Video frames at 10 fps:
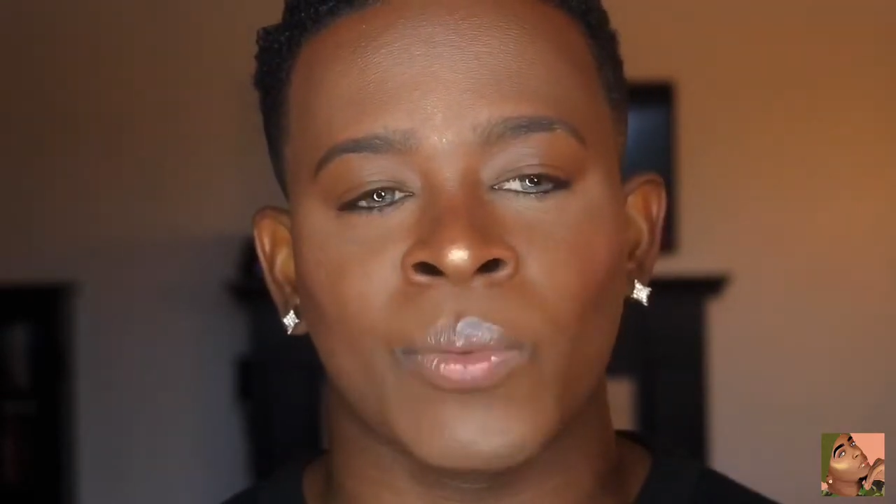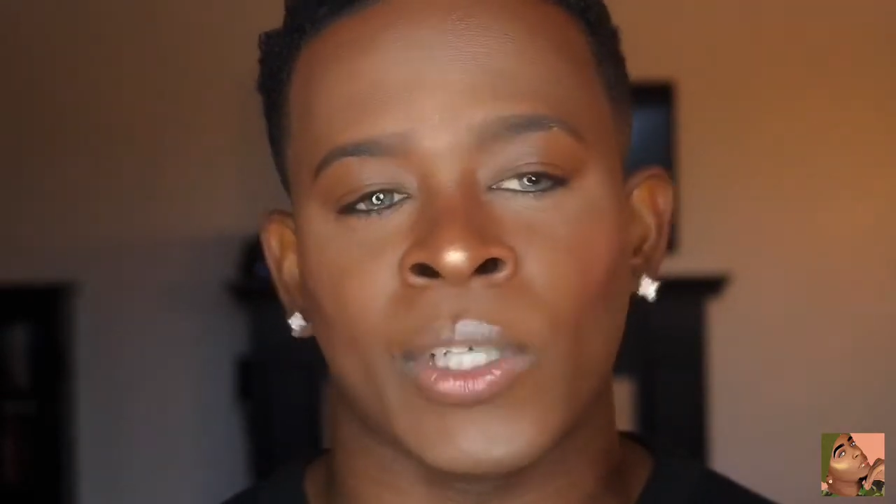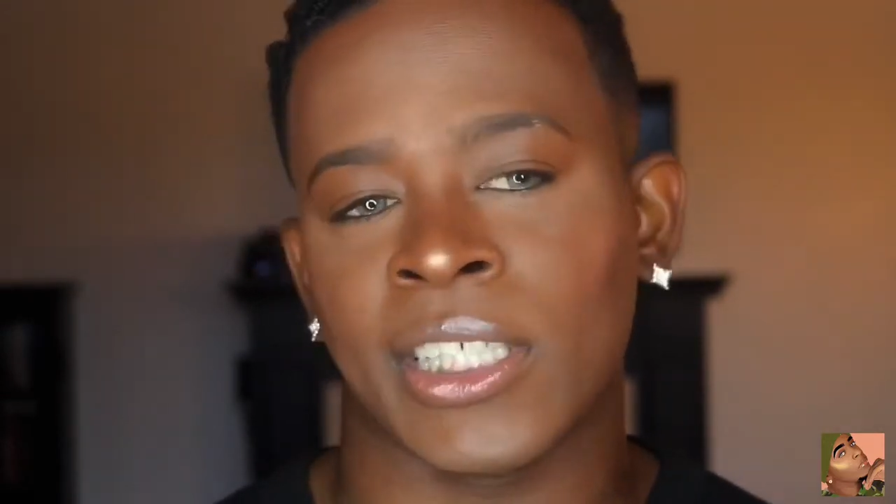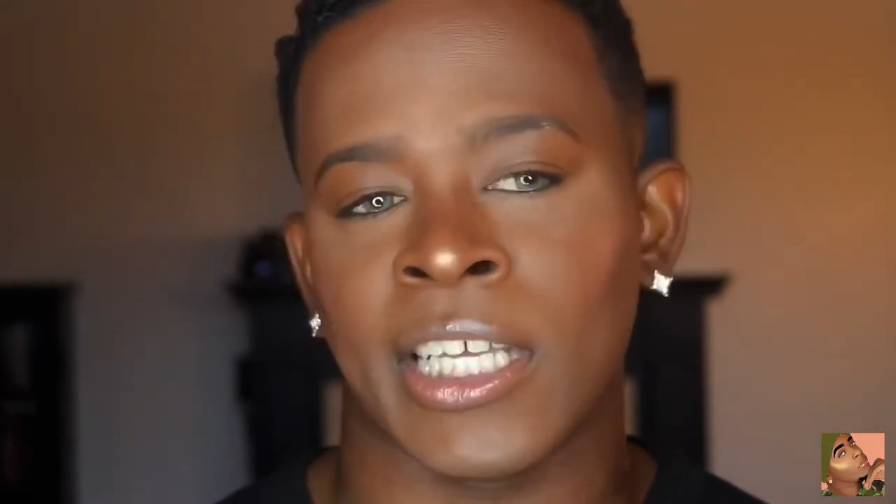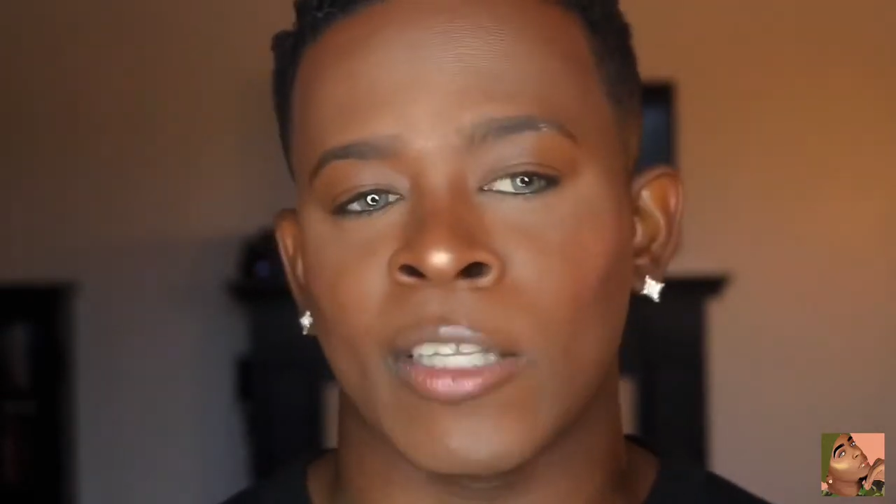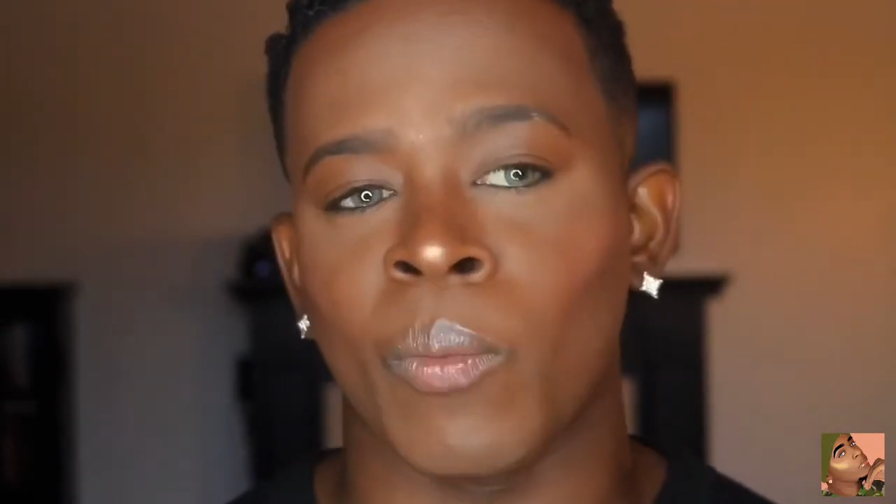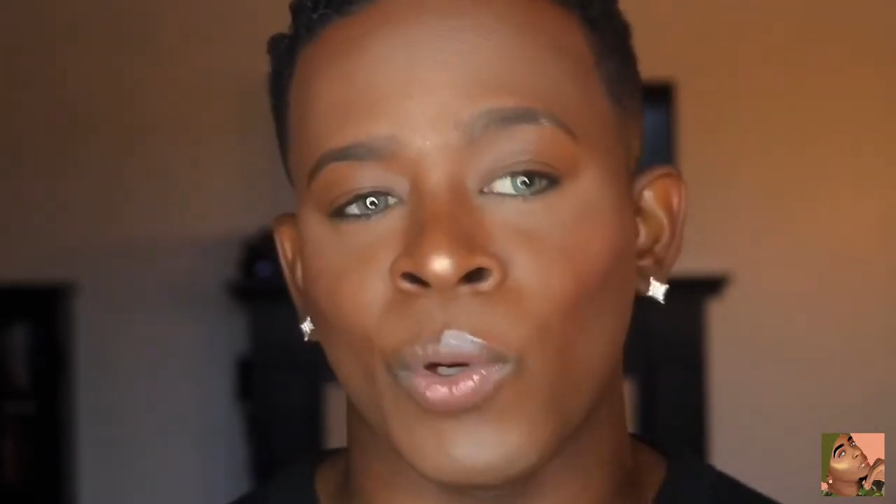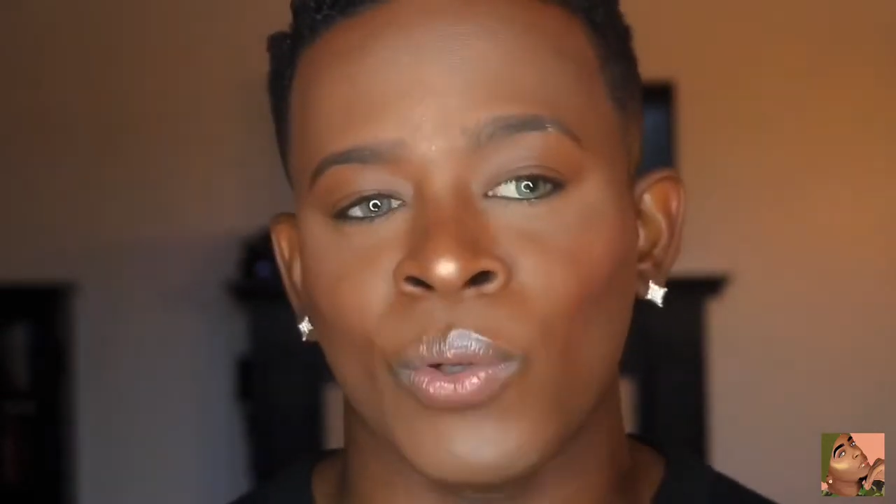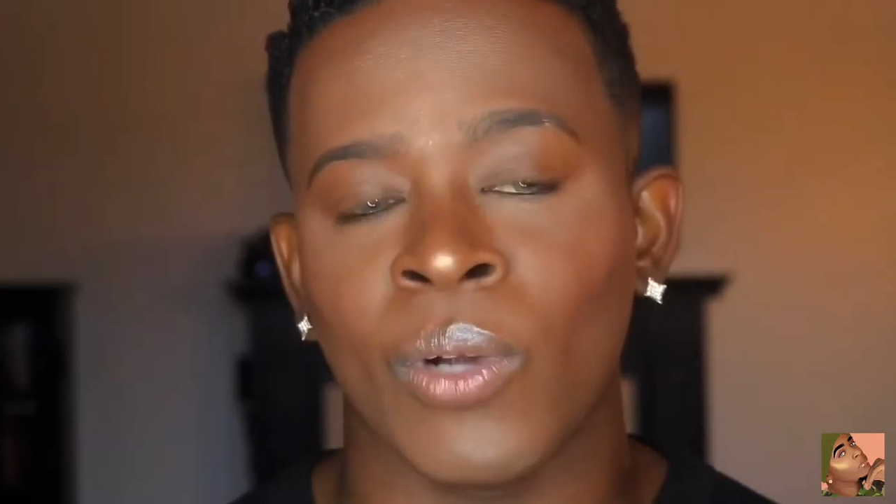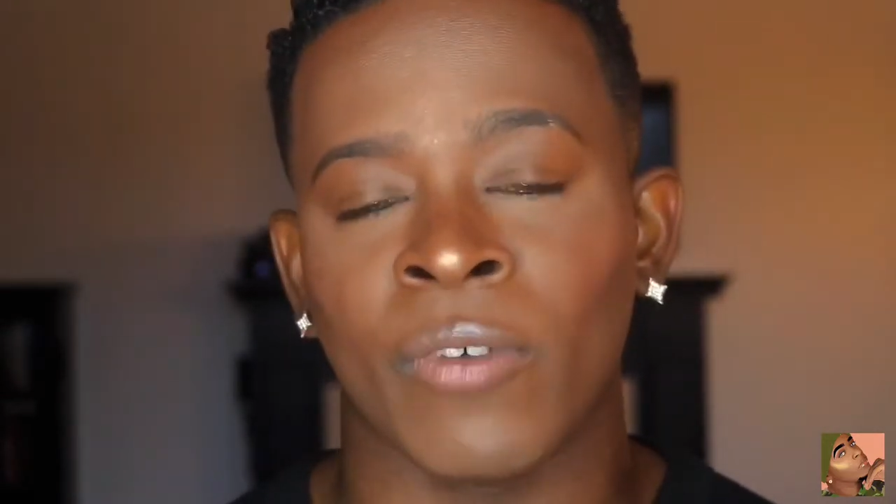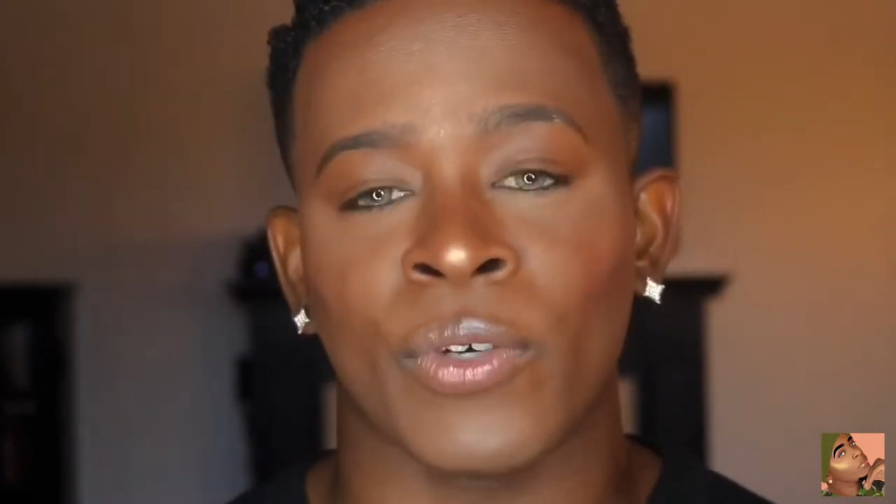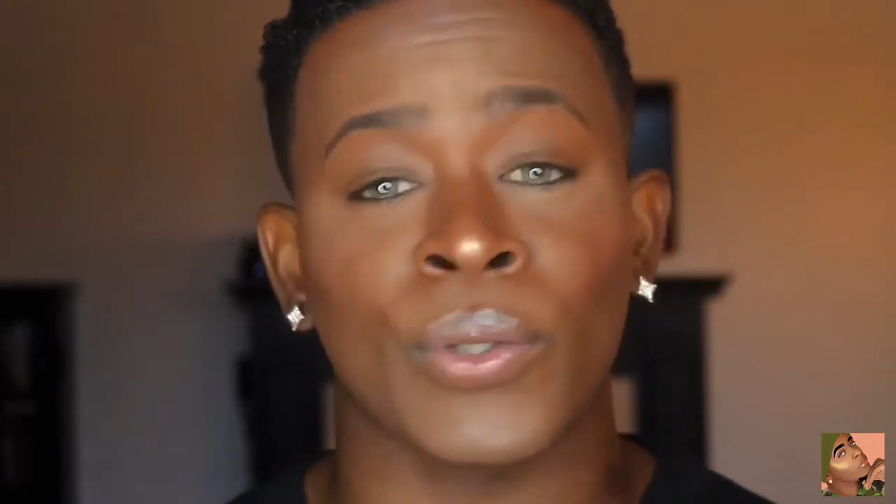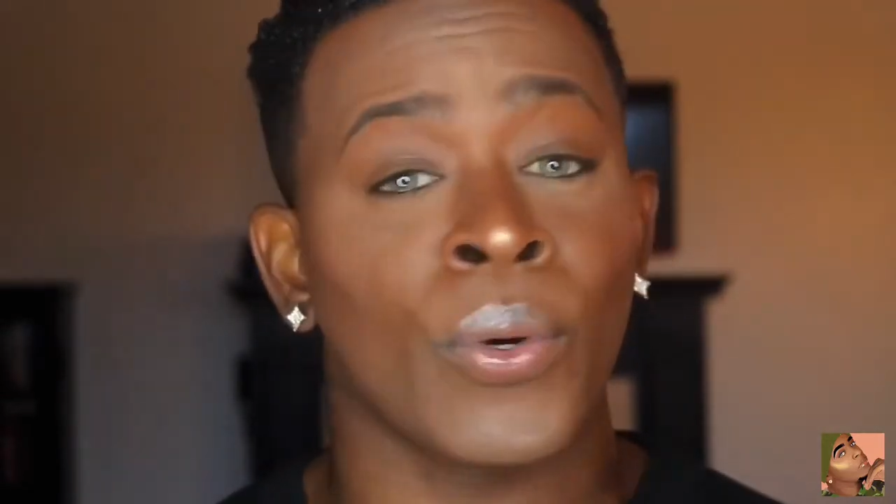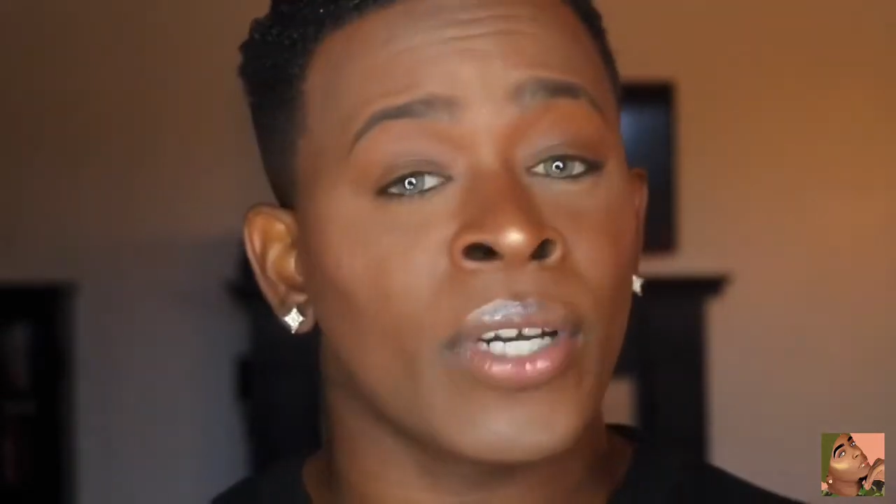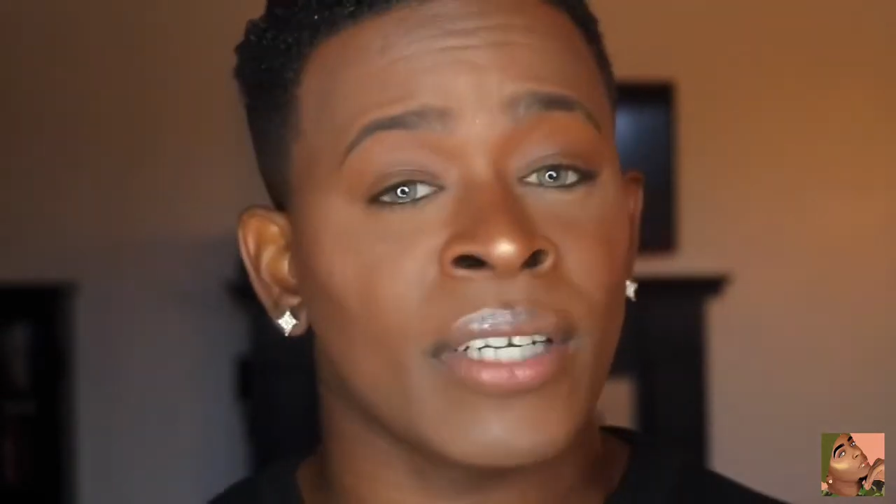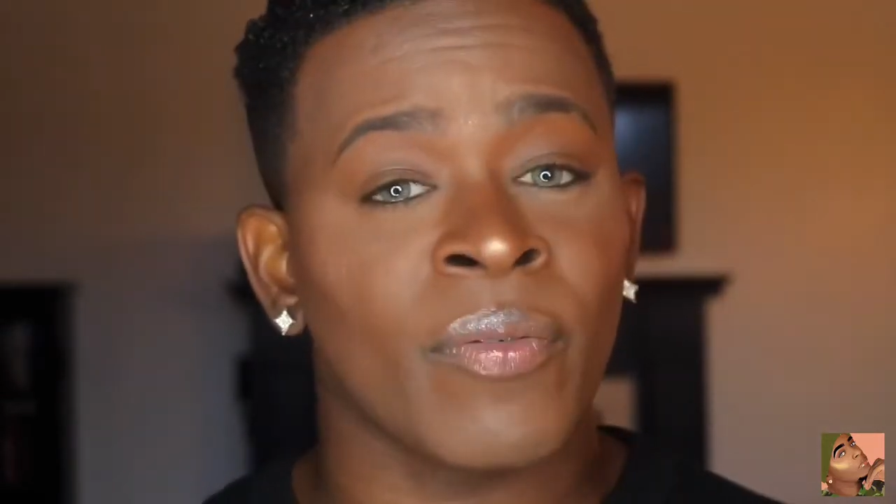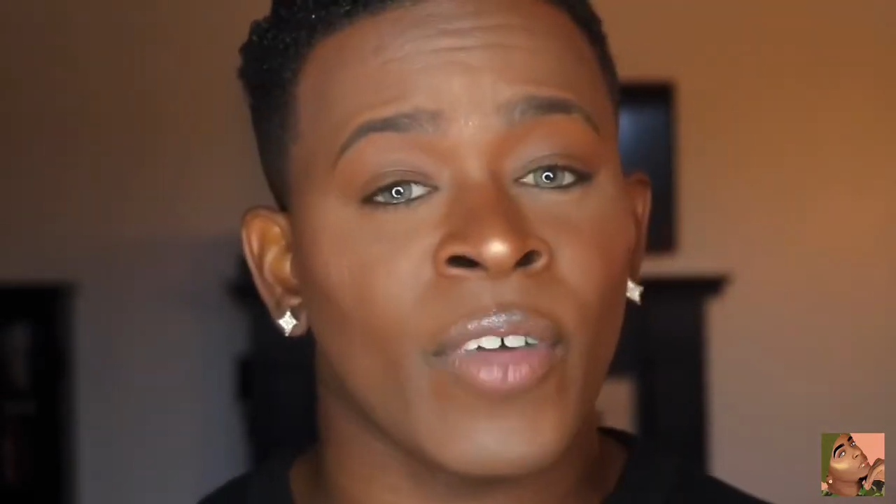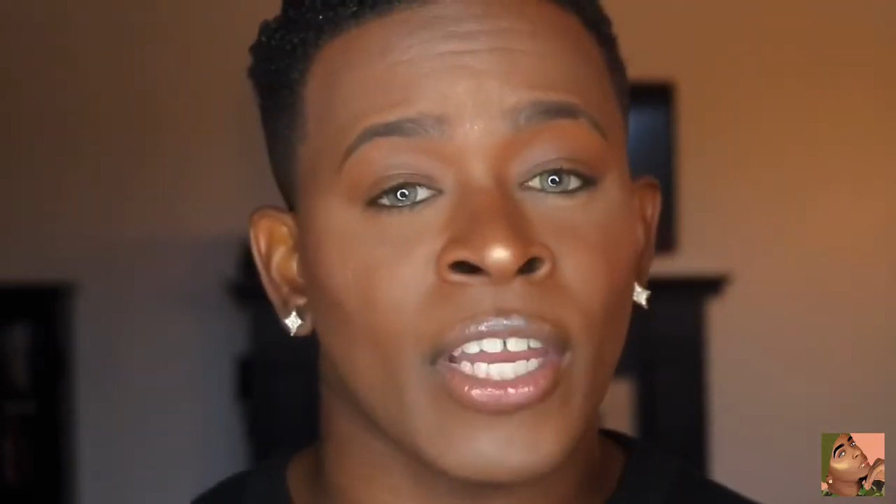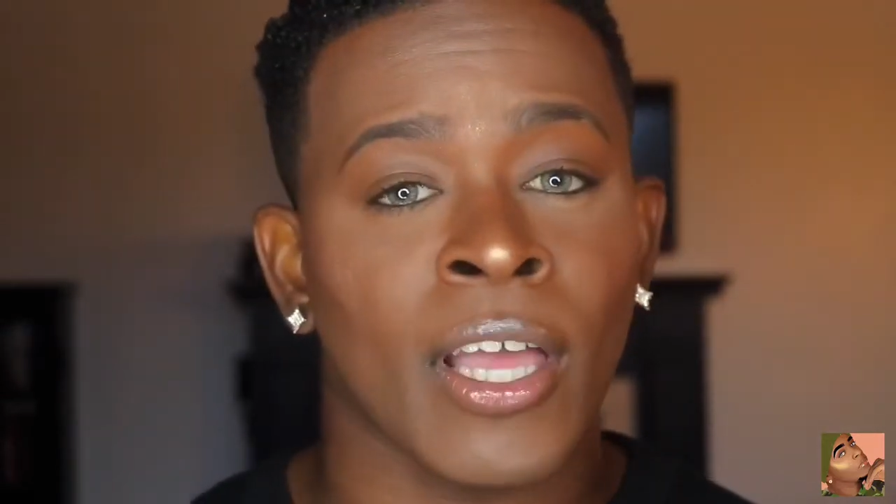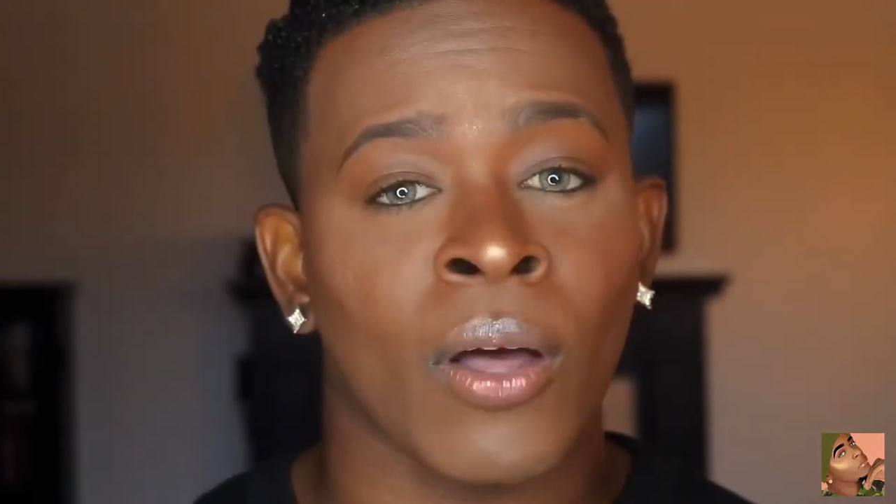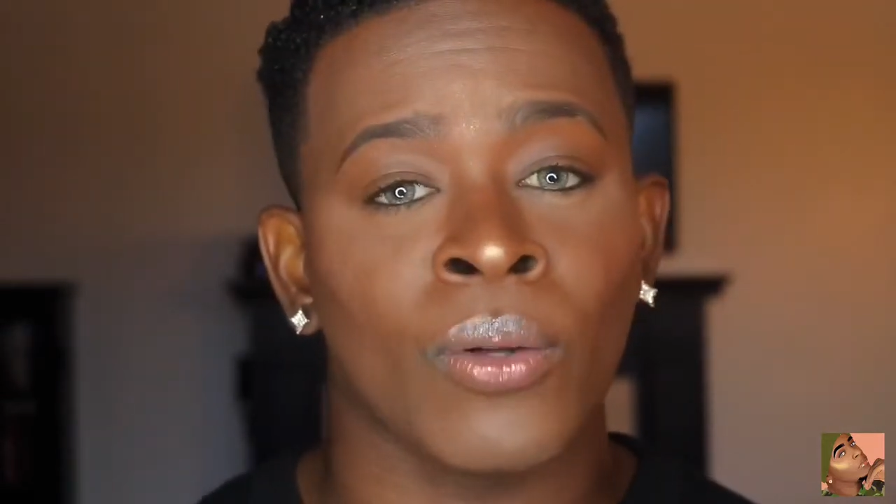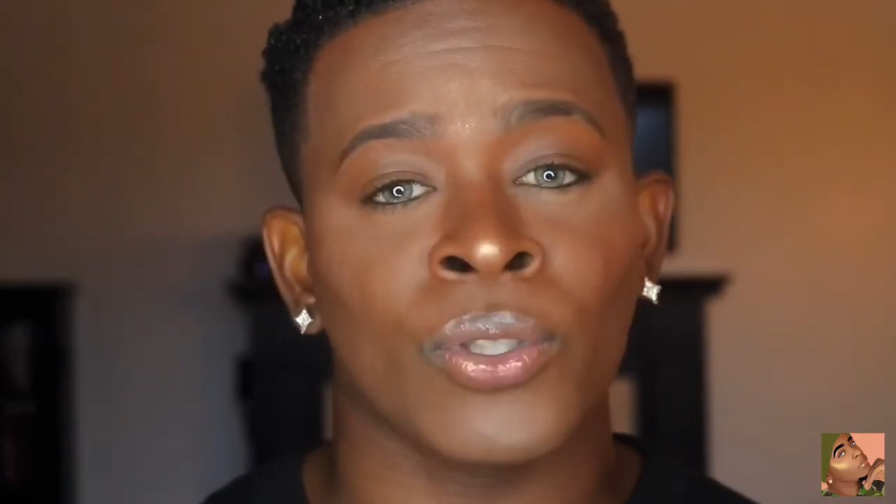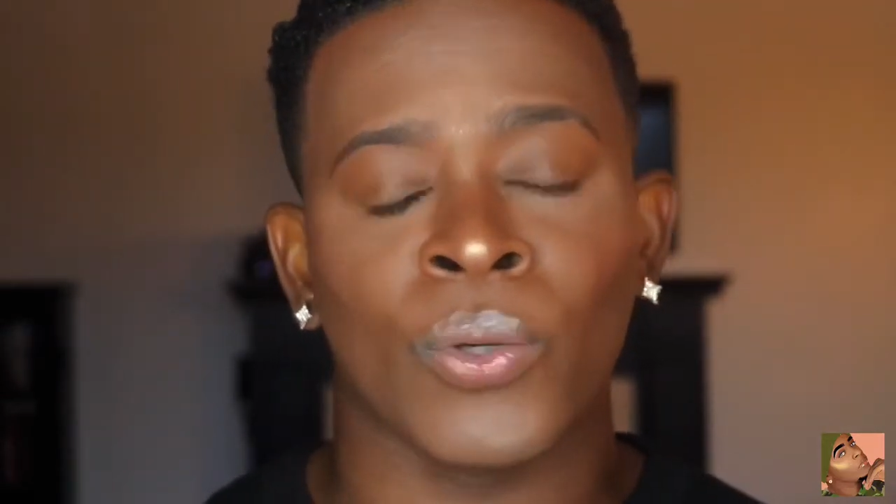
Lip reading: wasn't in the mood of recording a video,